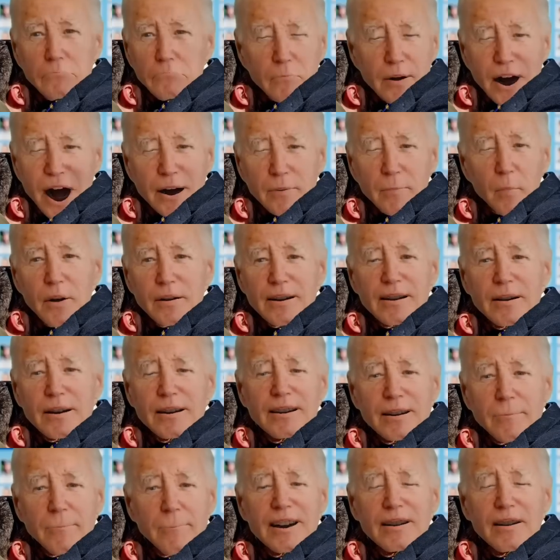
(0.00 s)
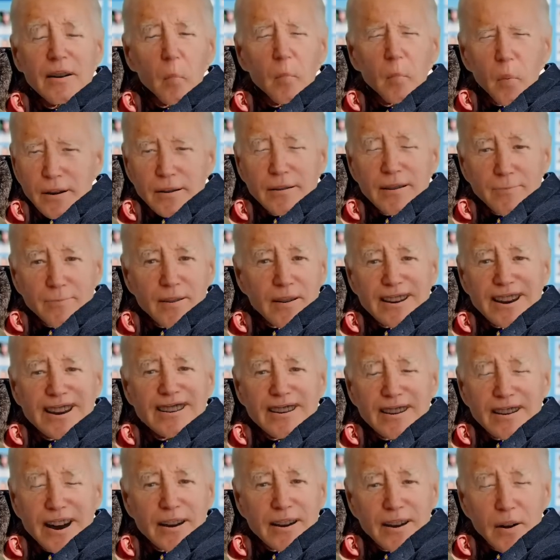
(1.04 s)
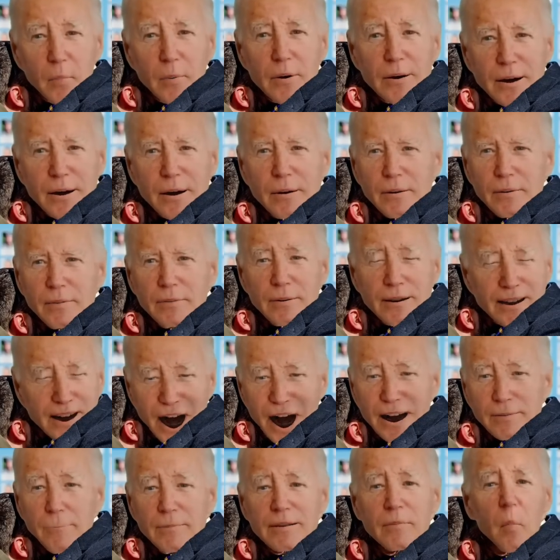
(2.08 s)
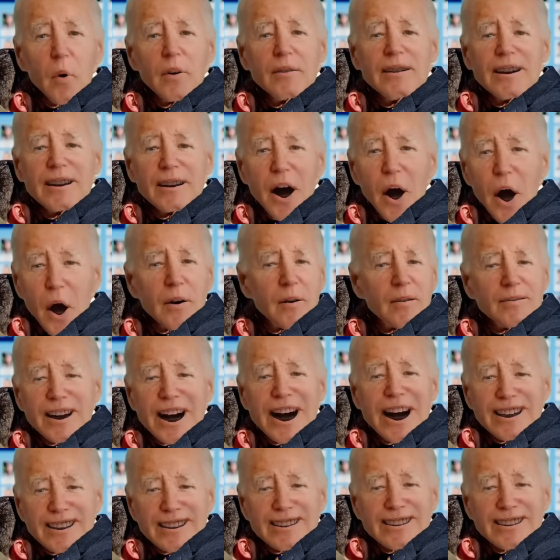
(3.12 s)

I want nothing but the worst for this country. And I've been working hard at it.